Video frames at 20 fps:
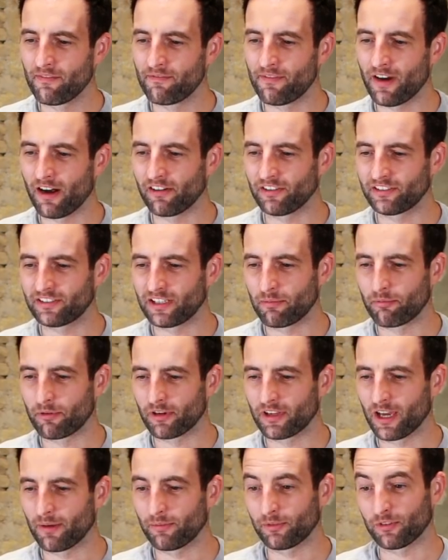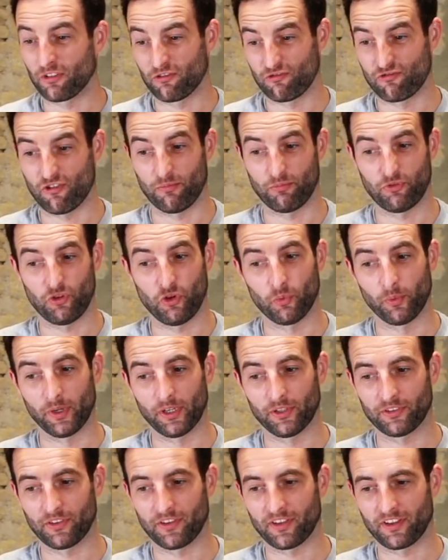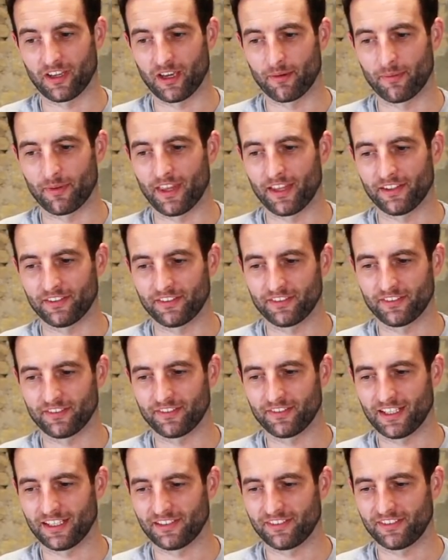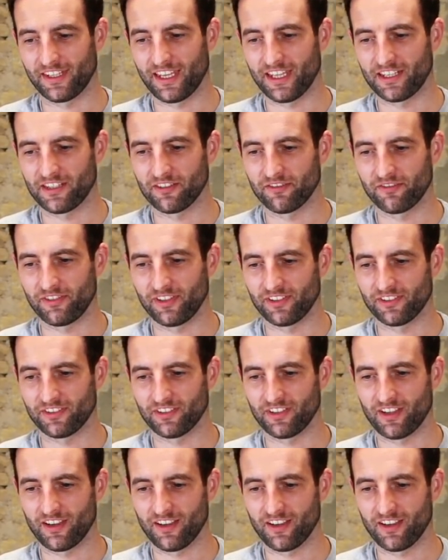Very slippery curve, he's got to drop 2 wheels on the curb, and that's the end of his